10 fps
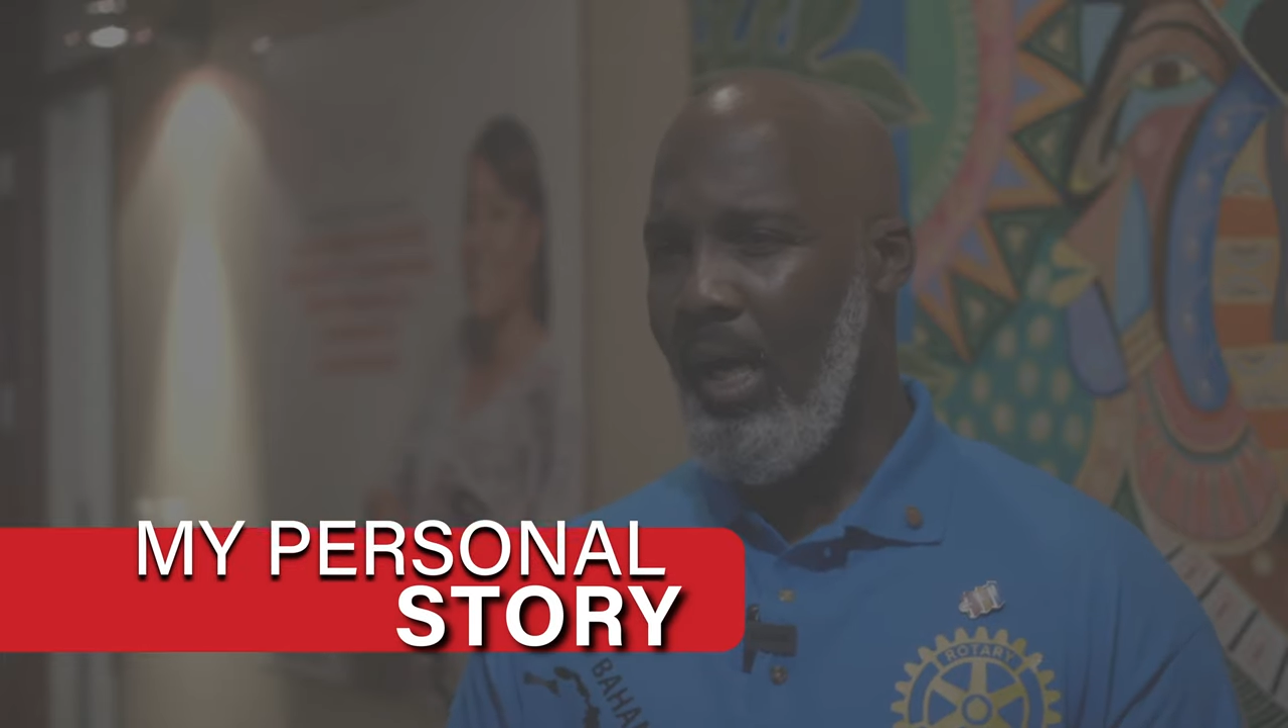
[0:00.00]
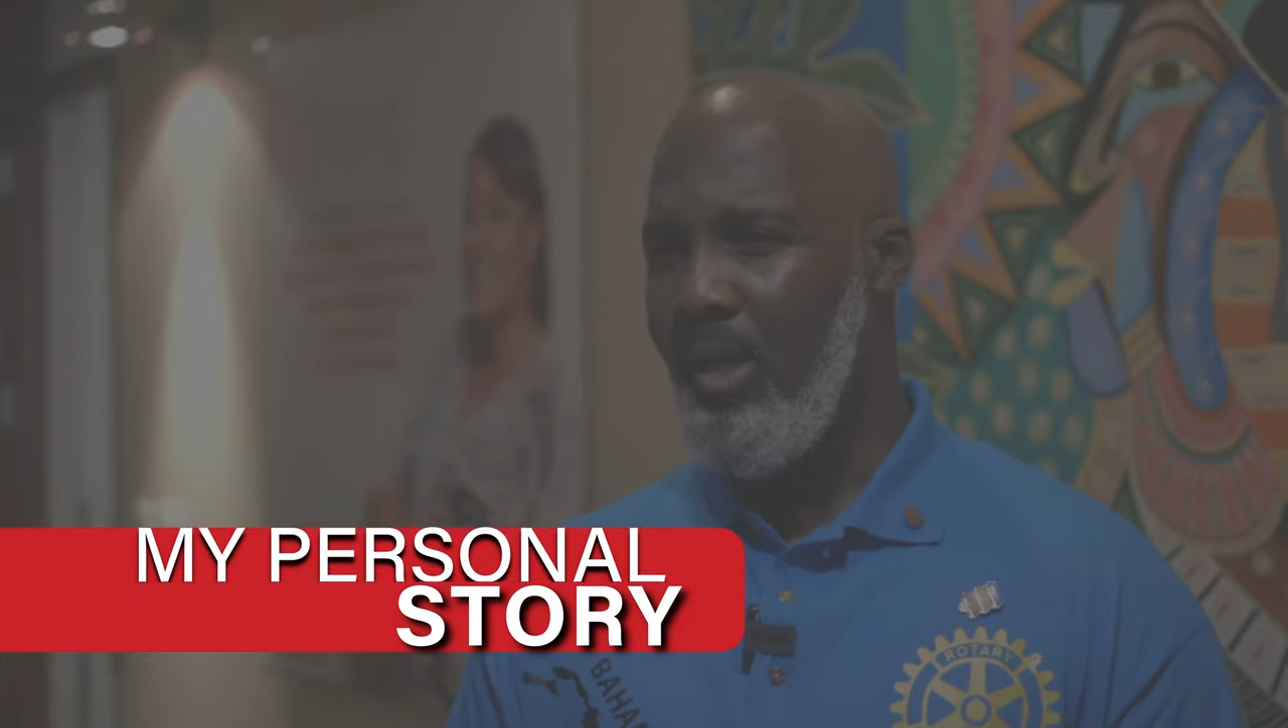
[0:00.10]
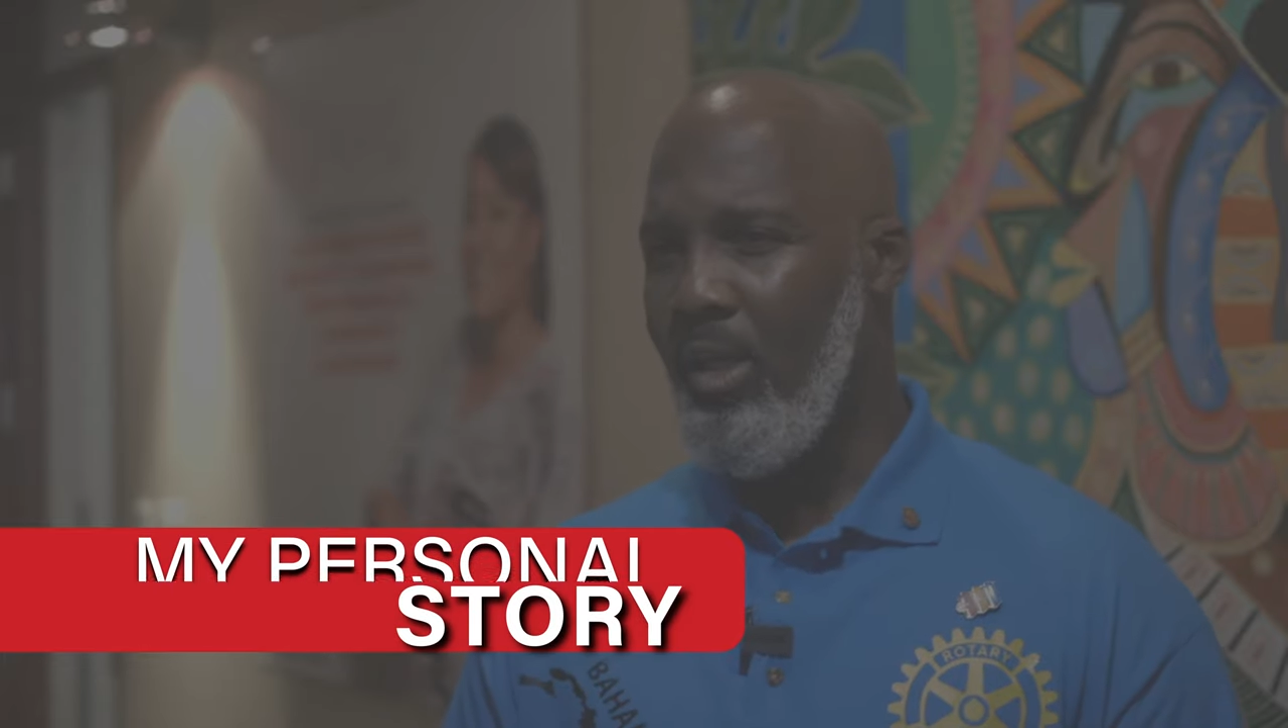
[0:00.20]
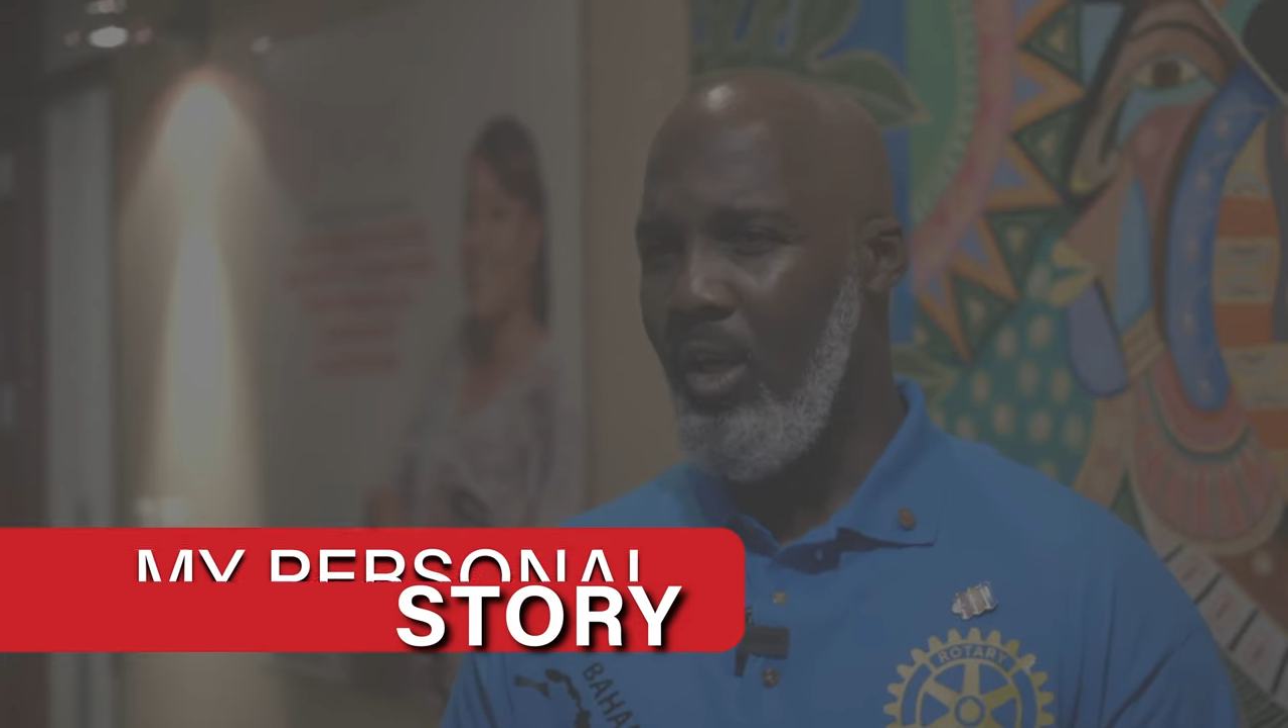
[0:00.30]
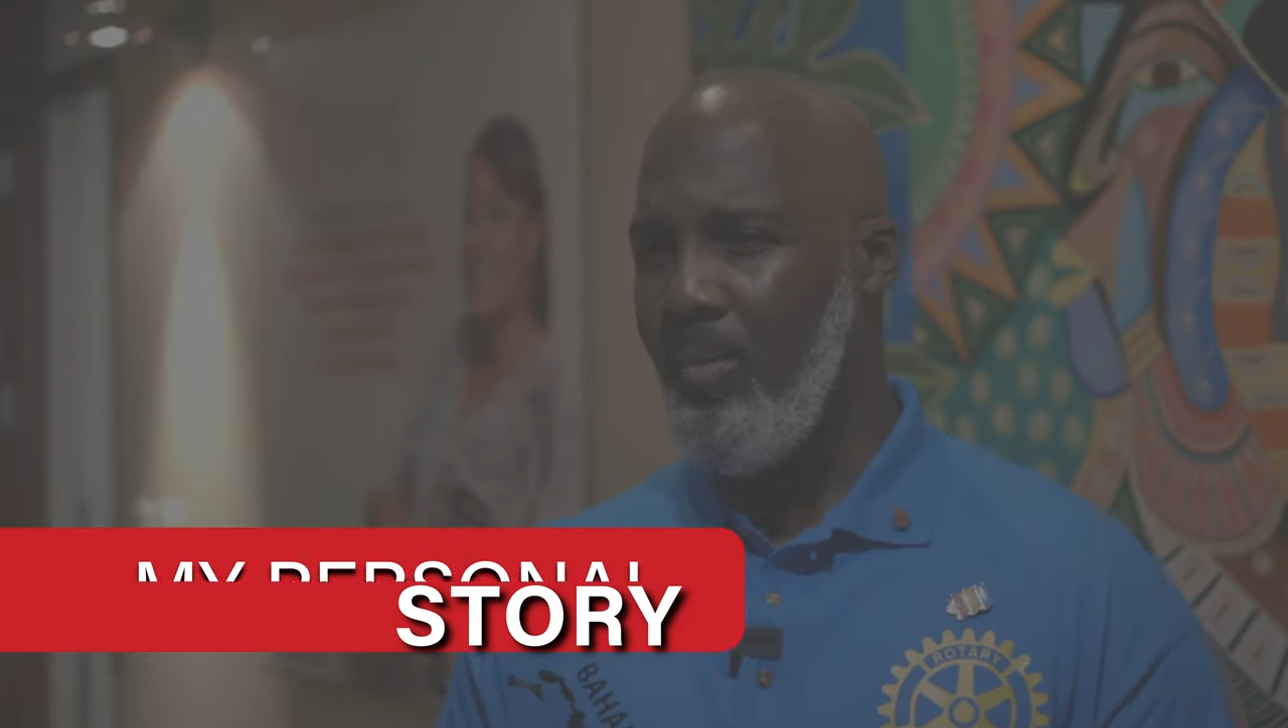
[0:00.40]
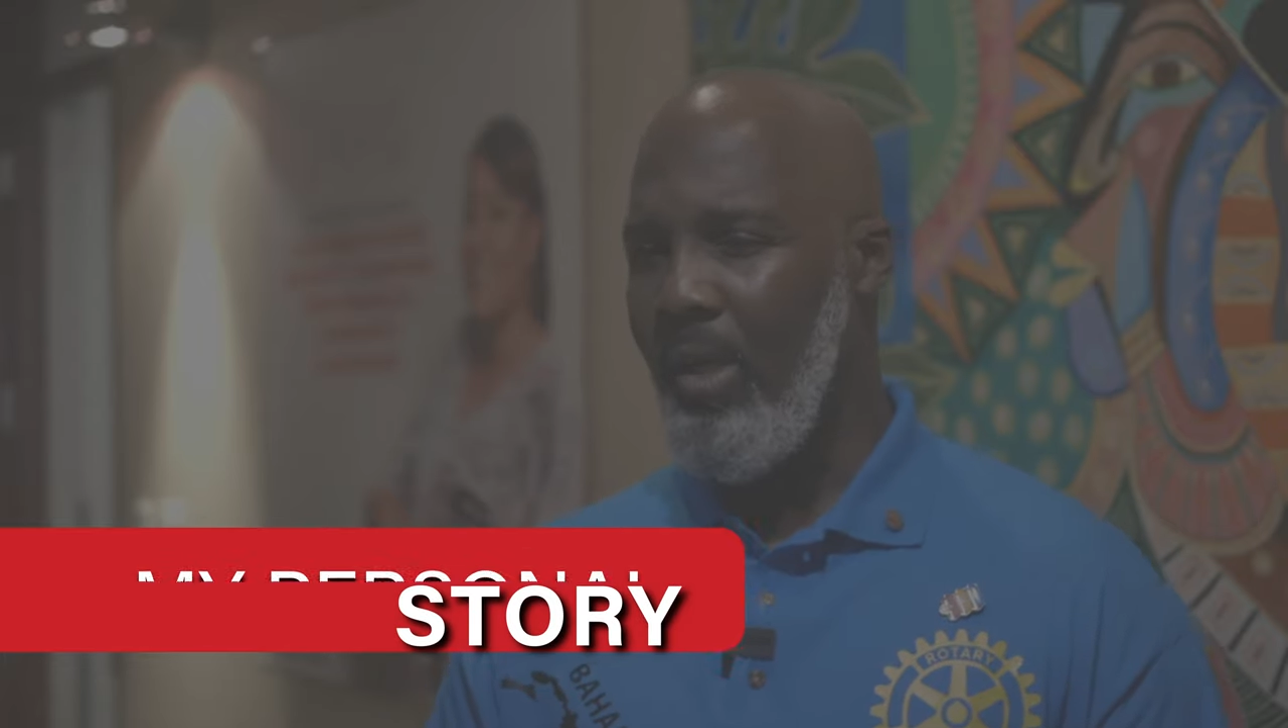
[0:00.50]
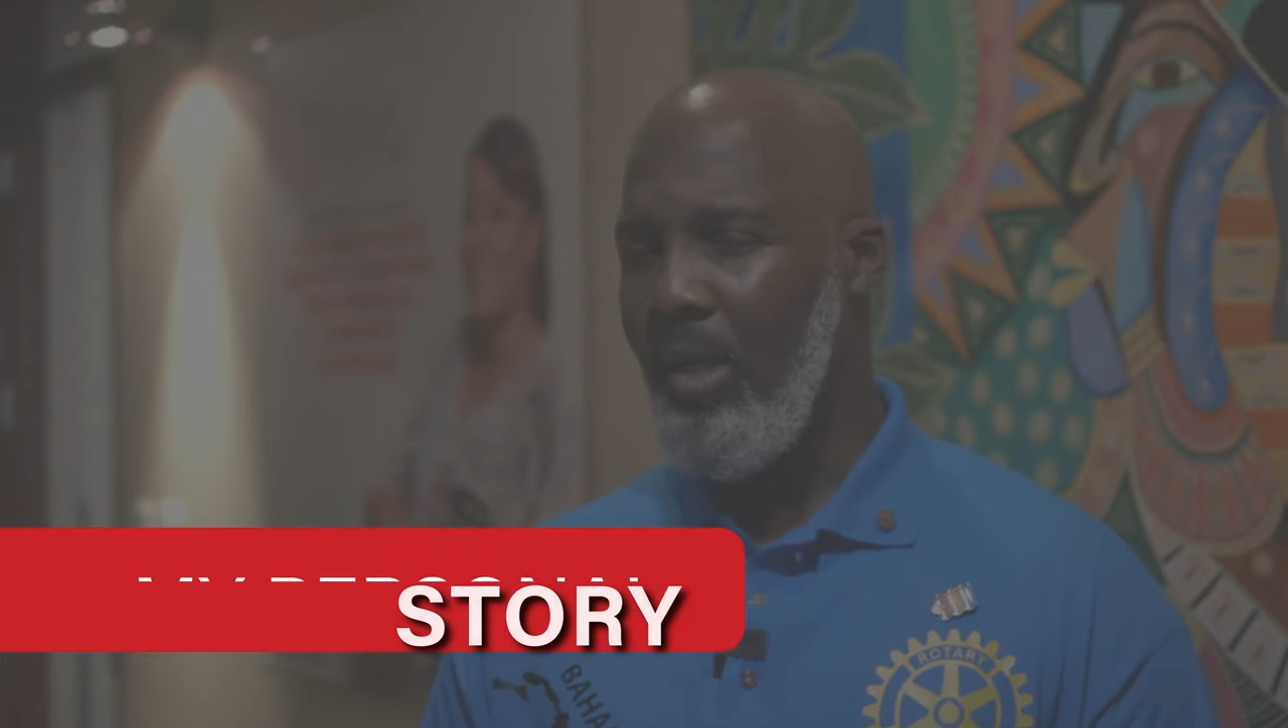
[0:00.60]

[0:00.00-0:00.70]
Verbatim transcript: I had a young